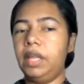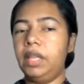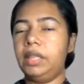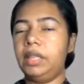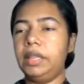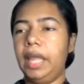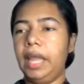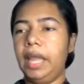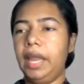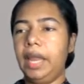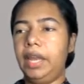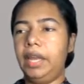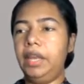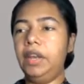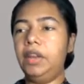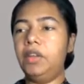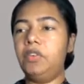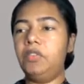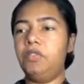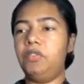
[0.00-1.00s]

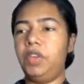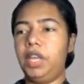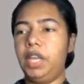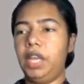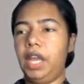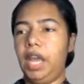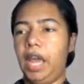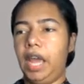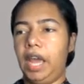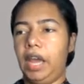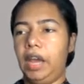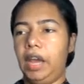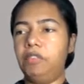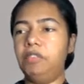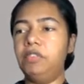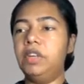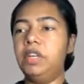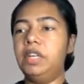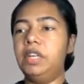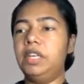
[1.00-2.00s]
Then we
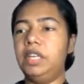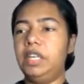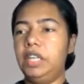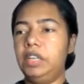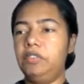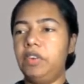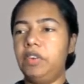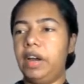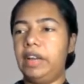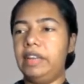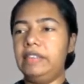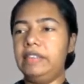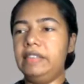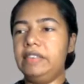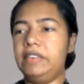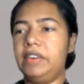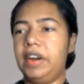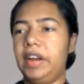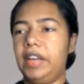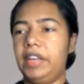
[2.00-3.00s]
have device
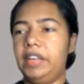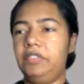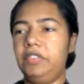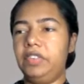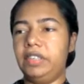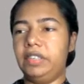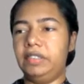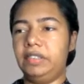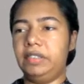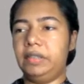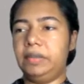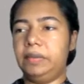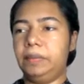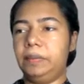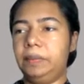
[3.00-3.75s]
drivers.